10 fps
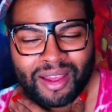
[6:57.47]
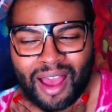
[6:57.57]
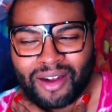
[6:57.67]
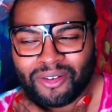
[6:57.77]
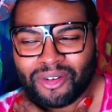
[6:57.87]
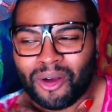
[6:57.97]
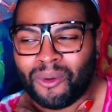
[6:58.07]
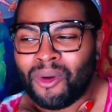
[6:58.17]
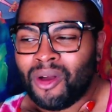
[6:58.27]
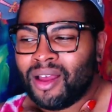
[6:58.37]
I don't
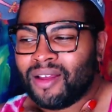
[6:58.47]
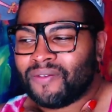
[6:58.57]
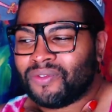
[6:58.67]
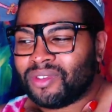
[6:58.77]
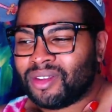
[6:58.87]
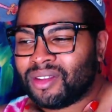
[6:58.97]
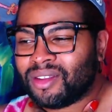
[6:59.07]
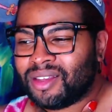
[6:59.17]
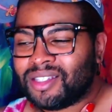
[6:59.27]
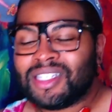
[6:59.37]
know
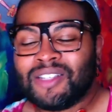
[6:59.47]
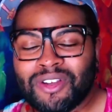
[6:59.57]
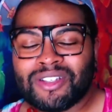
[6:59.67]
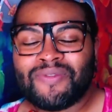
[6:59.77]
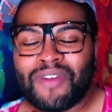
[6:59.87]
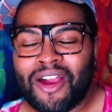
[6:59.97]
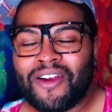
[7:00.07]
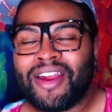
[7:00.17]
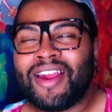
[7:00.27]
because this feels very